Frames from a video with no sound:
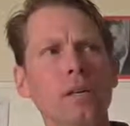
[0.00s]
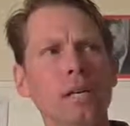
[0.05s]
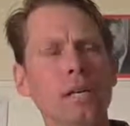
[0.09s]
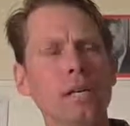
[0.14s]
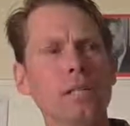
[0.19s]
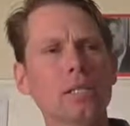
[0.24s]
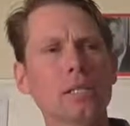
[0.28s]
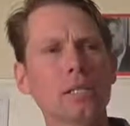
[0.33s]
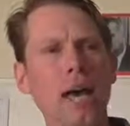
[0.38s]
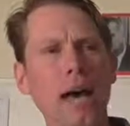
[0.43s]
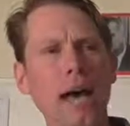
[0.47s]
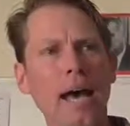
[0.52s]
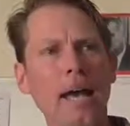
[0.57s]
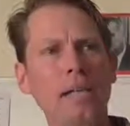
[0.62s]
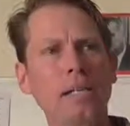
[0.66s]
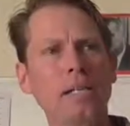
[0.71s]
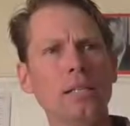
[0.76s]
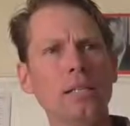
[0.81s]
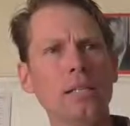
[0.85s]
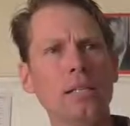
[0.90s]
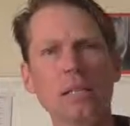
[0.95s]
is
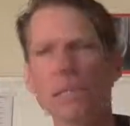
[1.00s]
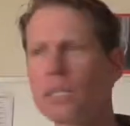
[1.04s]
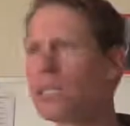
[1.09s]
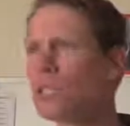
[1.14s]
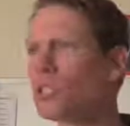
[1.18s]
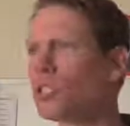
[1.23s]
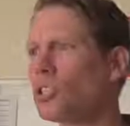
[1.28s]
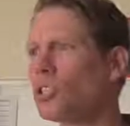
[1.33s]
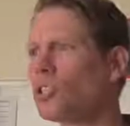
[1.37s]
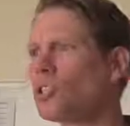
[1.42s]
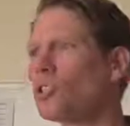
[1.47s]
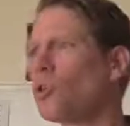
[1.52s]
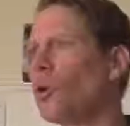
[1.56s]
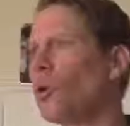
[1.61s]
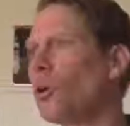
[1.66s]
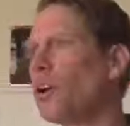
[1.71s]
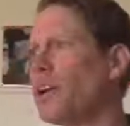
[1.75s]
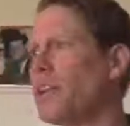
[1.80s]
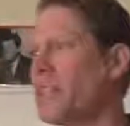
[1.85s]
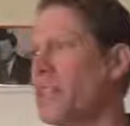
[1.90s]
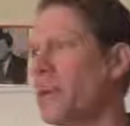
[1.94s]
that this is a
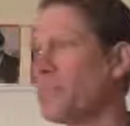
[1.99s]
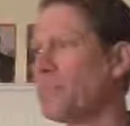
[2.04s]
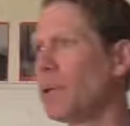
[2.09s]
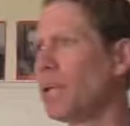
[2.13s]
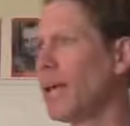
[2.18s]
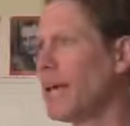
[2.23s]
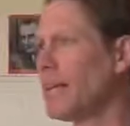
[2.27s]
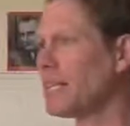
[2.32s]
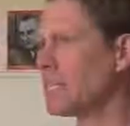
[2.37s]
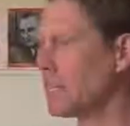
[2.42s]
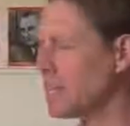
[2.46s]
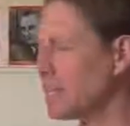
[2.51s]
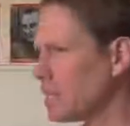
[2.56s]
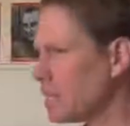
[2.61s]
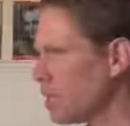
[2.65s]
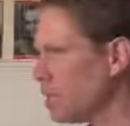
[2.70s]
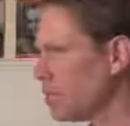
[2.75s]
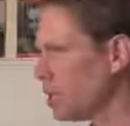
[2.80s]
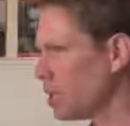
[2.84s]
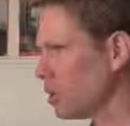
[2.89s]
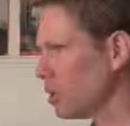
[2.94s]
story that plays a
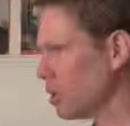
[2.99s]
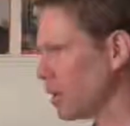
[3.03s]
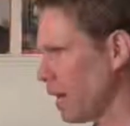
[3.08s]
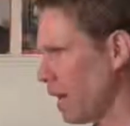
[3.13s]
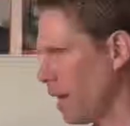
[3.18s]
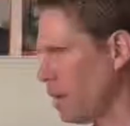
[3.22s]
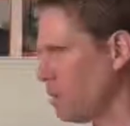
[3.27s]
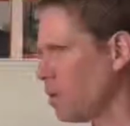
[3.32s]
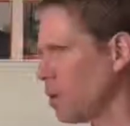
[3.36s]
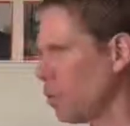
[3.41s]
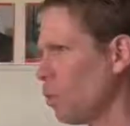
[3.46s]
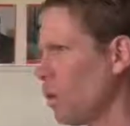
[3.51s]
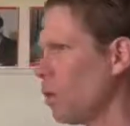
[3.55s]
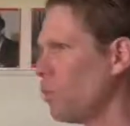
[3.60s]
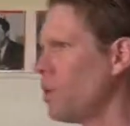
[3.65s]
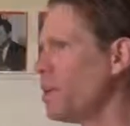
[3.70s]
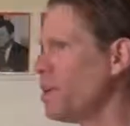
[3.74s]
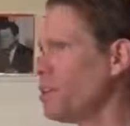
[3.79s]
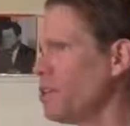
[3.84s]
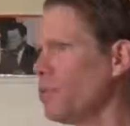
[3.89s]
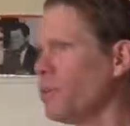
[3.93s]
similar game to
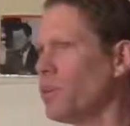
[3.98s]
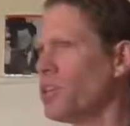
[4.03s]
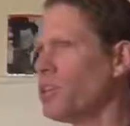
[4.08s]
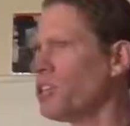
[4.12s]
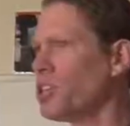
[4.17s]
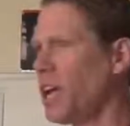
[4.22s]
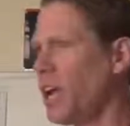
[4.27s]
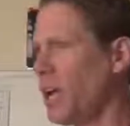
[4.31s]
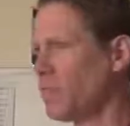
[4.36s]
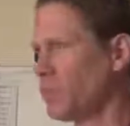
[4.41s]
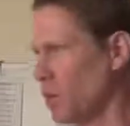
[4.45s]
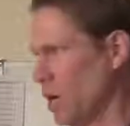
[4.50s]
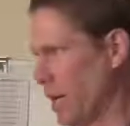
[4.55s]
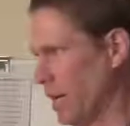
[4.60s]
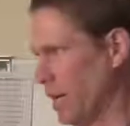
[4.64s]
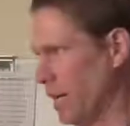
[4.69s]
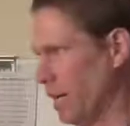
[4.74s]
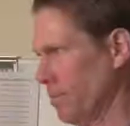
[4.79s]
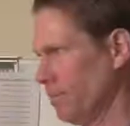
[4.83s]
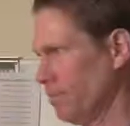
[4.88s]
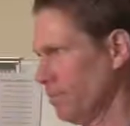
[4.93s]
what we do in jam
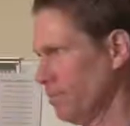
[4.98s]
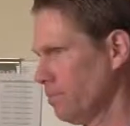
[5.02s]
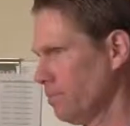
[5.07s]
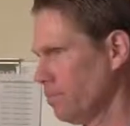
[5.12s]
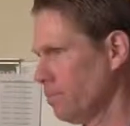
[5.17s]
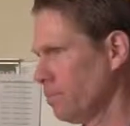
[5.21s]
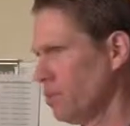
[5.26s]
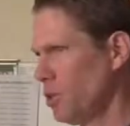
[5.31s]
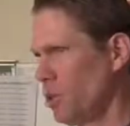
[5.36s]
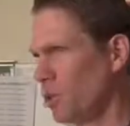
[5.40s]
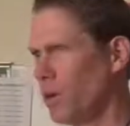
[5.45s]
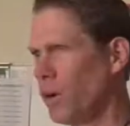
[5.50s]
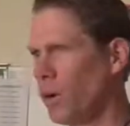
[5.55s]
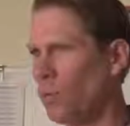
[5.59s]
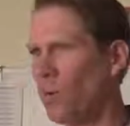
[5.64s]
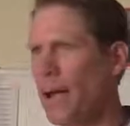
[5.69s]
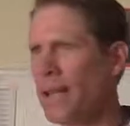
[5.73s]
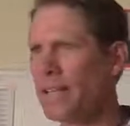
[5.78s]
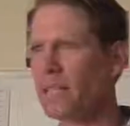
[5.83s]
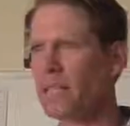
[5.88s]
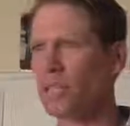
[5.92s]
writing. You'll want to
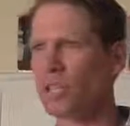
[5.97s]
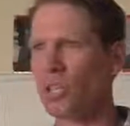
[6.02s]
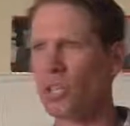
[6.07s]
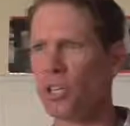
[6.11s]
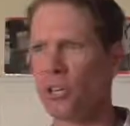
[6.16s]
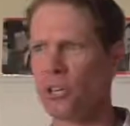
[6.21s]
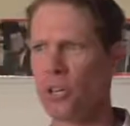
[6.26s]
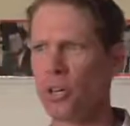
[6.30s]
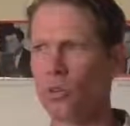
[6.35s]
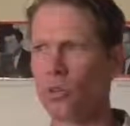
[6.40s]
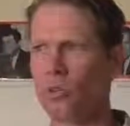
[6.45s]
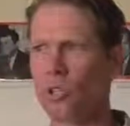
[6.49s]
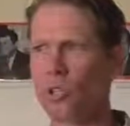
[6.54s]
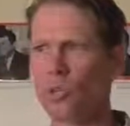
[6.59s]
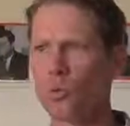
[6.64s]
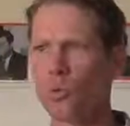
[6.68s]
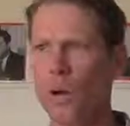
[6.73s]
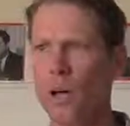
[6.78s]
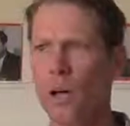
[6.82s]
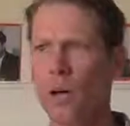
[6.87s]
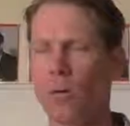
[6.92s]
write this in your notes
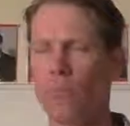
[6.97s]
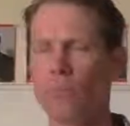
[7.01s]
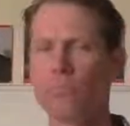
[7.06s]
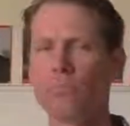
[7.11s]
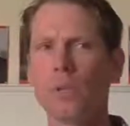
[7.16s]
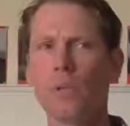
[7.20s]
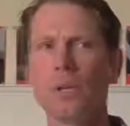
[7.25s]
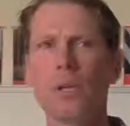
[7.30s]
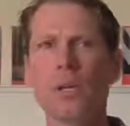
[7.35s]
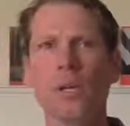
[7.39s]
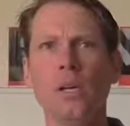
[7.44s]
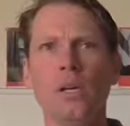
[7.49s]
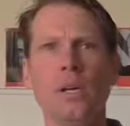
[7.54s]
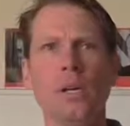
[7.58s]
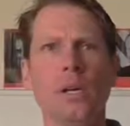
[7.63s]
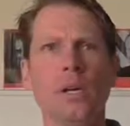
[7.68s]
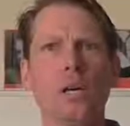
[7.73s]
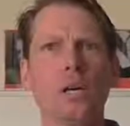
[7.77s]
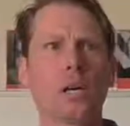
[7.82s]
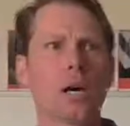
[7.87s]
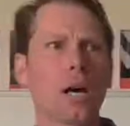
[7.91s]
as well.
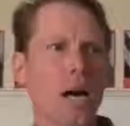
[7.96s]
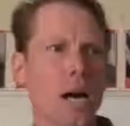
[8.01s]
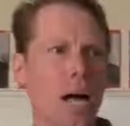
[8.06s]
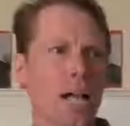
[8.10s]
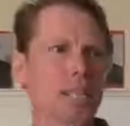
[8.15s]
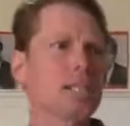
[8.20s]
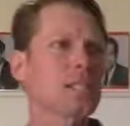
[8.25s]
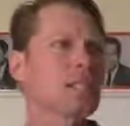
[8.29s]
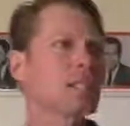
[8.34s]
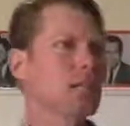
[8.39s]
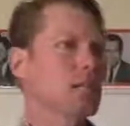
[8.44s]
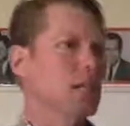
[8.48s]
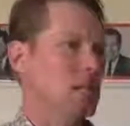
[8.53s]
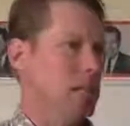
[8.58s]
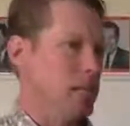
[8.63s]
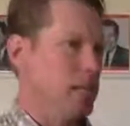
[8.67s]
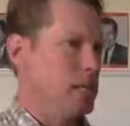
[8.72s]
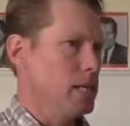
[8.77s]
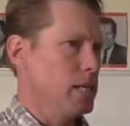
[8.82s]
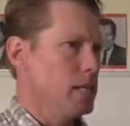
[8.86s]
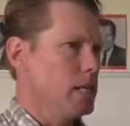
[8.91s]

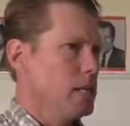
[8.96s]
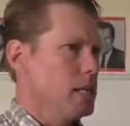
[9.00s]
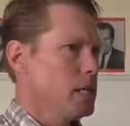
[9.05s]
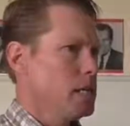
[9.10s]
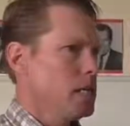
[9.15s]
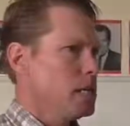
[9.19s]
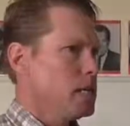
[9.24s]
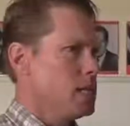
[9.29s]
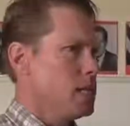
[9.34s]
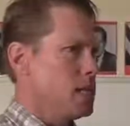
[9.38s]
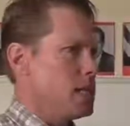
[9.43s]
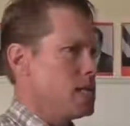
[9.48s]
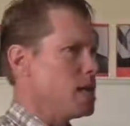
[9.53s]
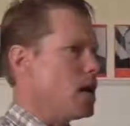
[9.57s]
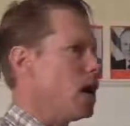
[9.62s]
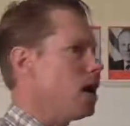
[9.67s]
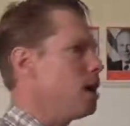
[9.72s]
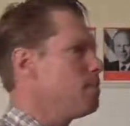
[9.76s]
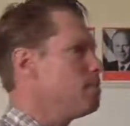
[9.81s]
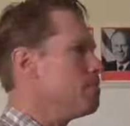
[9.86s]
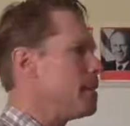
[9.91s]
Constantly, the
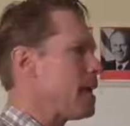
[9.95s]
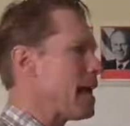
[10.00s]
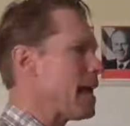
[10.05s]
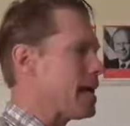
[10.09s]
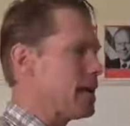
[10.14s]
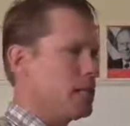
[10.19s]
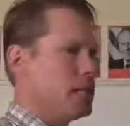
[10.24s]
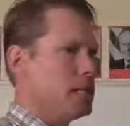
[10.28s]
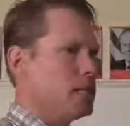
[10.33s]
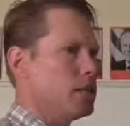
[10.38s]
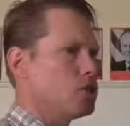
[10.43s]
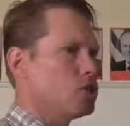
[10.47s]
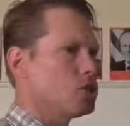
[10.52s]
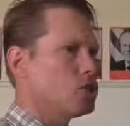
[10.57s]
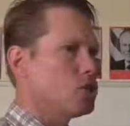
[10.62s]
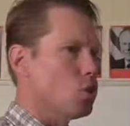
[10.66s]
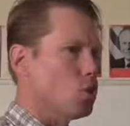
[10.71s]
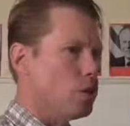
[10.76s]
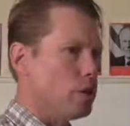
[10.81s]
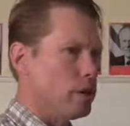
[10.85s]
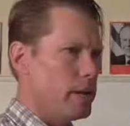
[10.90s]
young man in this
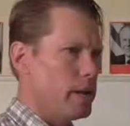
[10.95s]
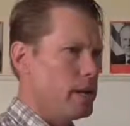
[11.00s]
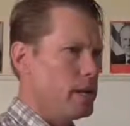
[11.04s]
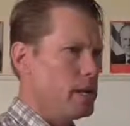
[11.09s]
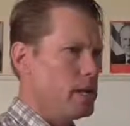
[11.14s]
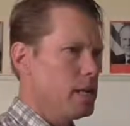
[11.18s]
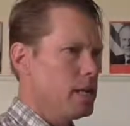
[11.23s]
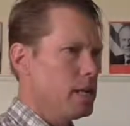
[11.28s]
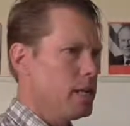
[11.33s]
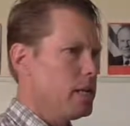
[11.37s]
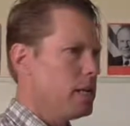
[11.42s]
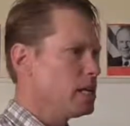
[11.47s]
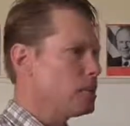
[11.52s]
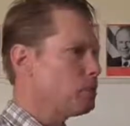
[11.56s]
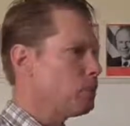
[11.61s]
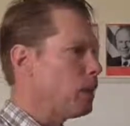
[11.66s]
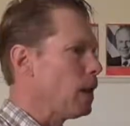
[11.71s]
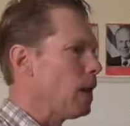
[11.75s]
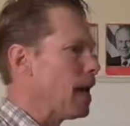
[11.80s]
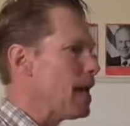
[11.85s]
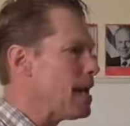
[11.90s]
story is
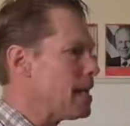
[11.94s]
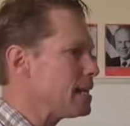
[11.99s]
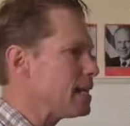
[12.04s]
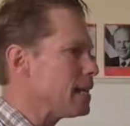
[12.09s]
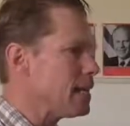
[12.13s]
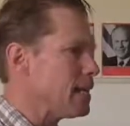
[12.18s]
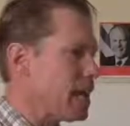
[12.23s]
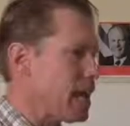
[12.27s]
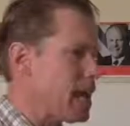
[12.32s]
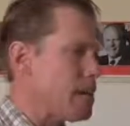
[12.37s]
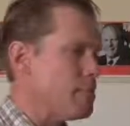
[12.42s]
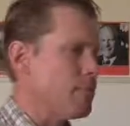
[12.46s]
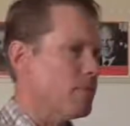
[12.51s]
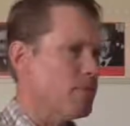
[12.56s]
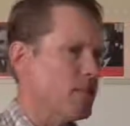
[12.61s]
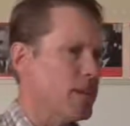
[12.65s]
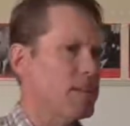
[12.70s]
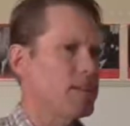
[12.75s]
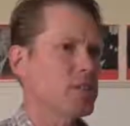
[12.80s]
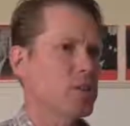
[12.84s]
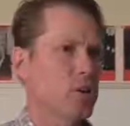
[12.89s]
playing the game
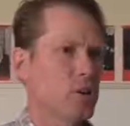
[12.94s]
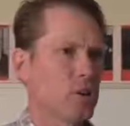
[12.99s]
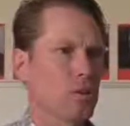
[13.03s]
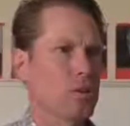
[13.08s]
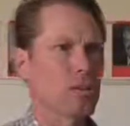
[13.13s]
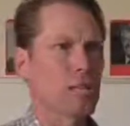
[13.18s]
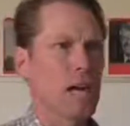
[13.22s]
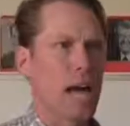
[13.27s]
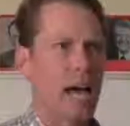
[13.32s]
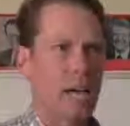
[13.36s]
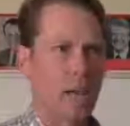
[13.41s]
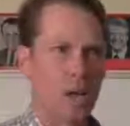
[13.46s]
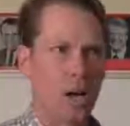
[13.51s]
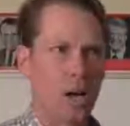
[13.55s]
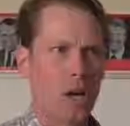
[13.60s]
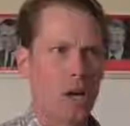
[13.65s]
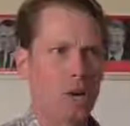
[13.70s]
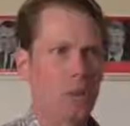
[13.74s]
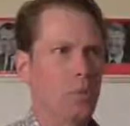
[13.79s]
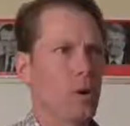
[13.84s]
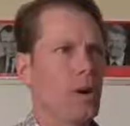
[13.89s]
of internal
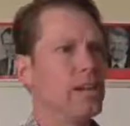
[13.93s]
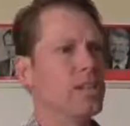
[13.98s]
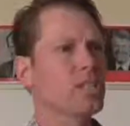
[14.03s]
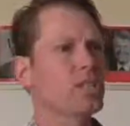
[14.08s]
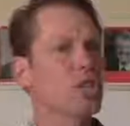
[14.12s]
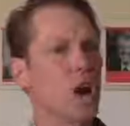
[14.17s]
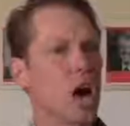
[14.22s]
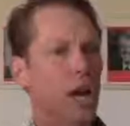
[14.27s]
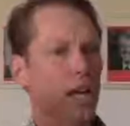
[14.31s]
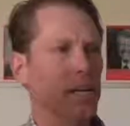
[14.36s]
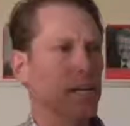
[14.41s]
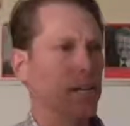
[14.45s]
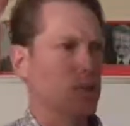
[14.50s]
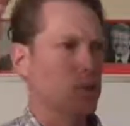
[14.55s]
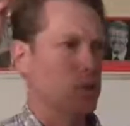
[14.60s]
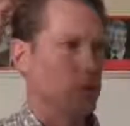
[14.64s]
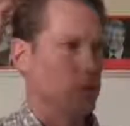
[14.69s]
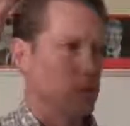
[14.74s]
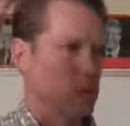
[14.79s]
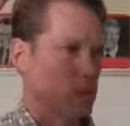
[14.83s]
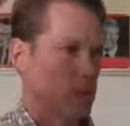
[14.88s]
dialogue where he's talking
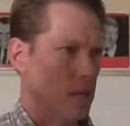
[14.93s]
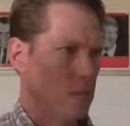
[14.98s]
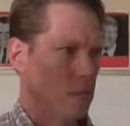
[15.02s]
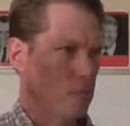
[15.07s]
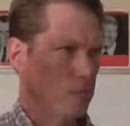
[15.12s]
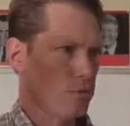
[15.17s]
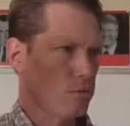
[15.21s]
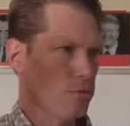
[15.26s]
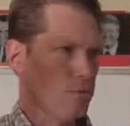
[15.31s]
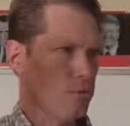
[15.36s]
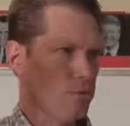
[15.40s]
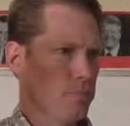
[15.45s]
to himself.